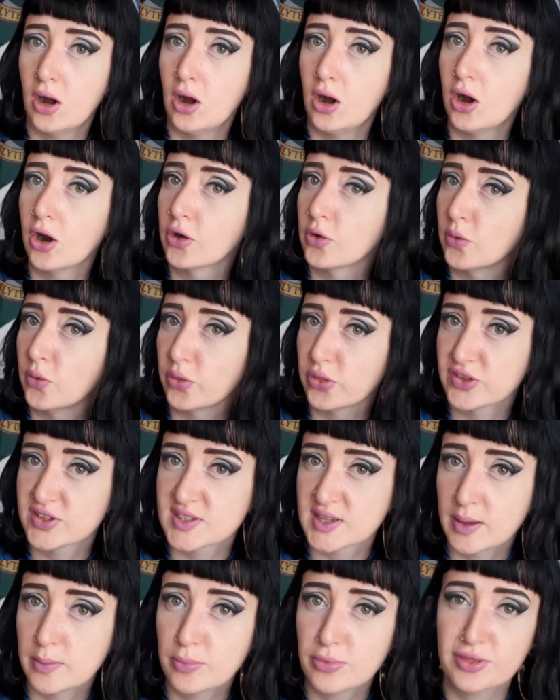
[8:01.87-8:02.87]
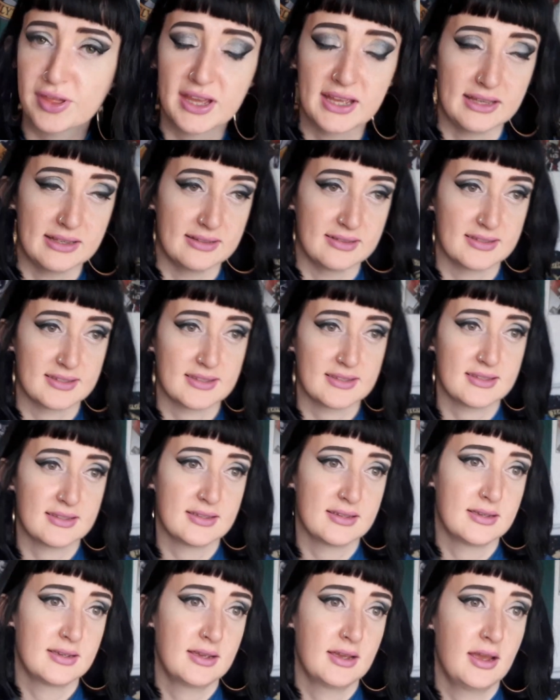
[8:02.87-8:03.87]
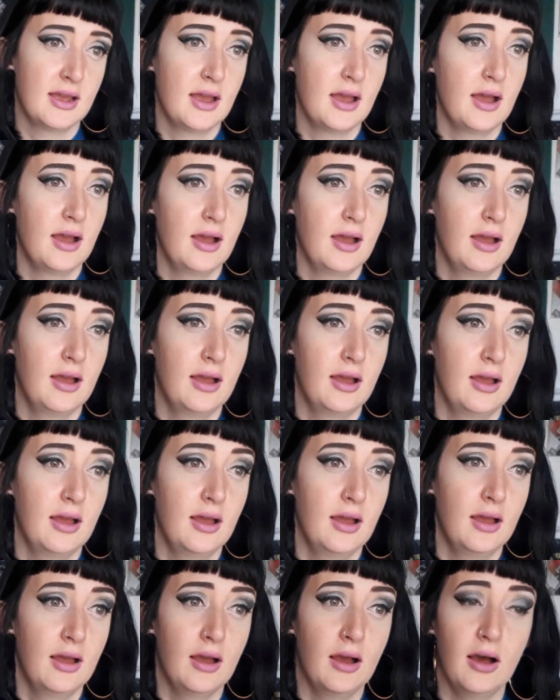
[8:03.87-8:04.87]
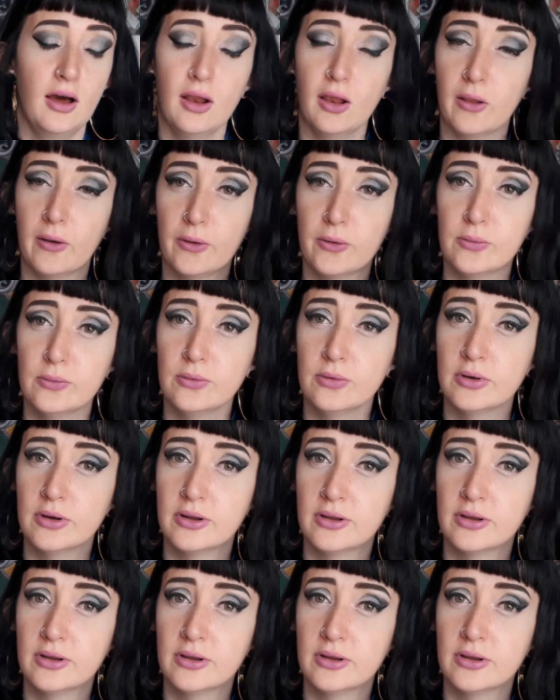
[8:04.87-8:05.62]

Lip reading: are not the same things. Alone